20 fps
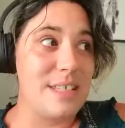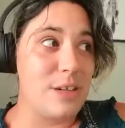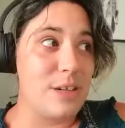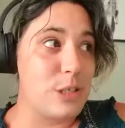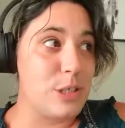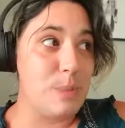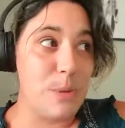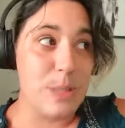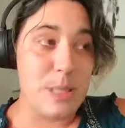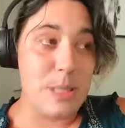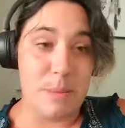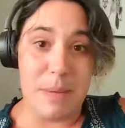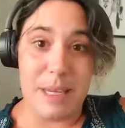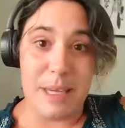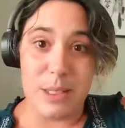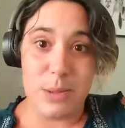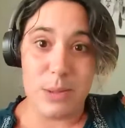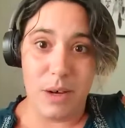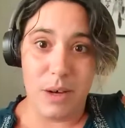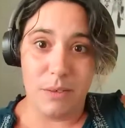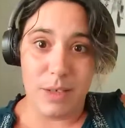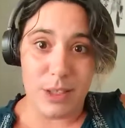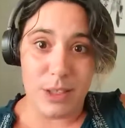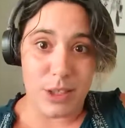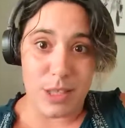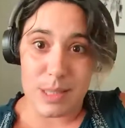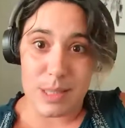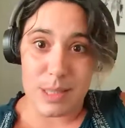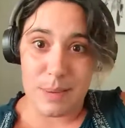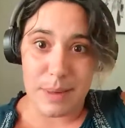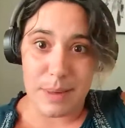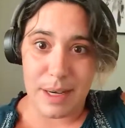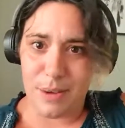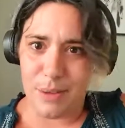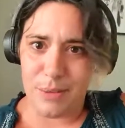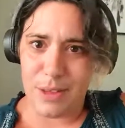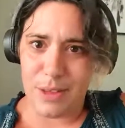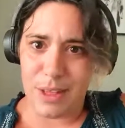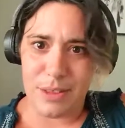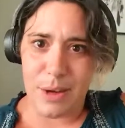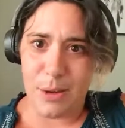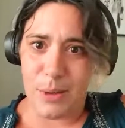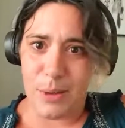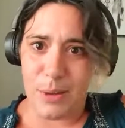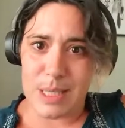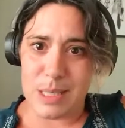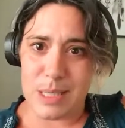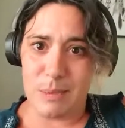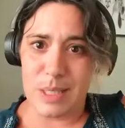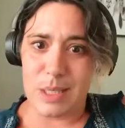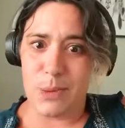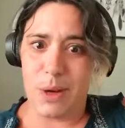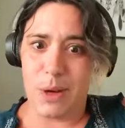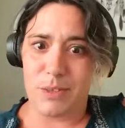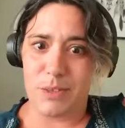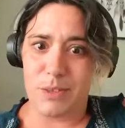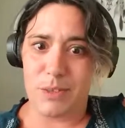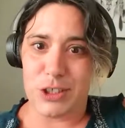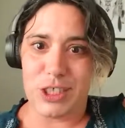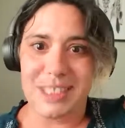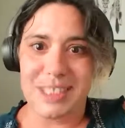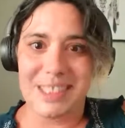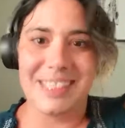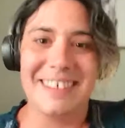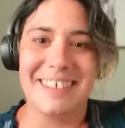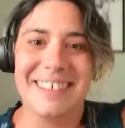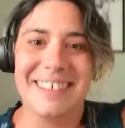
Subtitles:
they're supposed to meet 12 inches, but I don't think they always meet 12 inches.